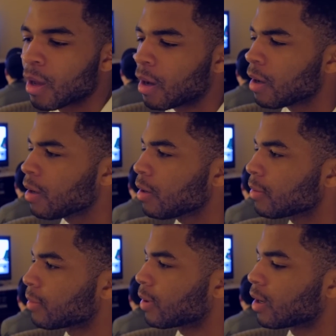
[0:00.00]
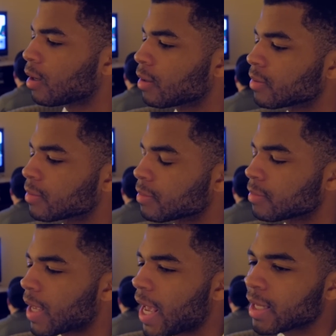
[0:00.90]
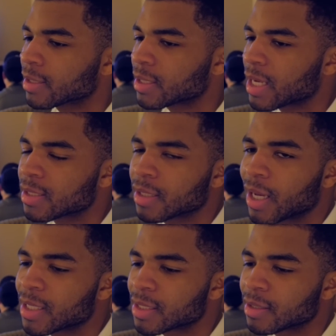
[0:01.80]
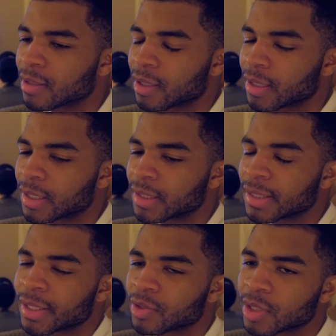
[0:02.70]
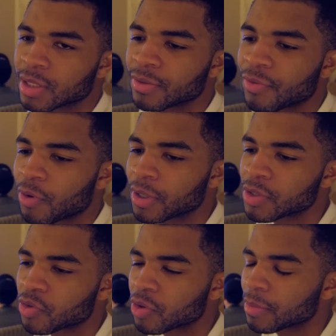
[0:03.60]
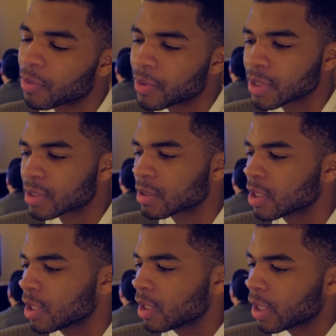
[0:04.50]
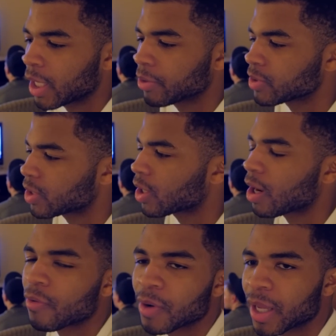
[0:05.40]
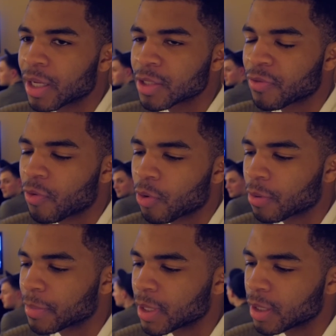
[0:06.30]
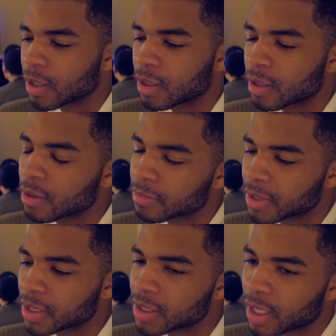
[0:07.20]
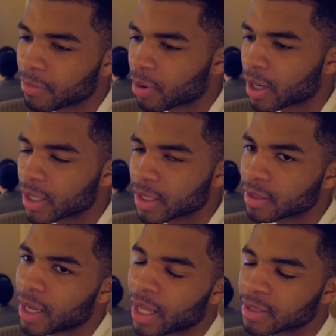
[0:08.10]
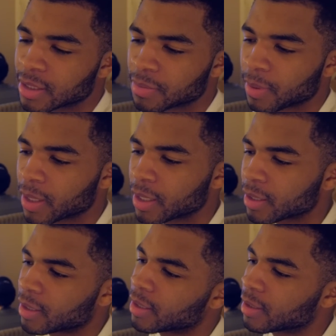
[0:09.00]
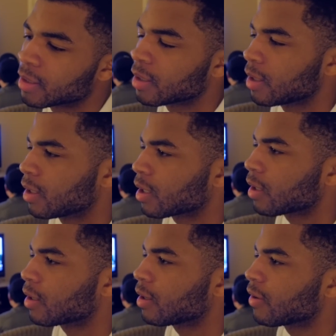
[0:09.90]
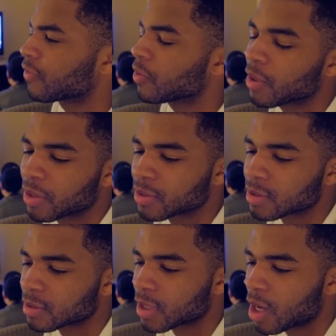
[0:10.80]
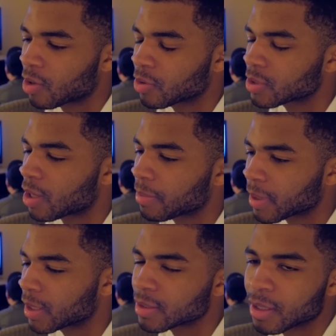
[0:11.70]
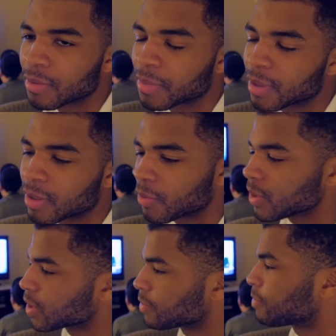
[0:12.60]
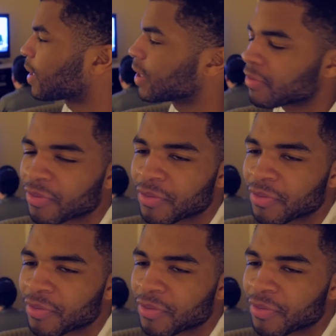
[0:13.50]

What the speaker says: Alex actually has a Nintendo 64 in his room, and we just, it was started off with like us four, me, EJ, Brian, and Alex just playing, and a few others caught on and started playing and stuff, but we just play it for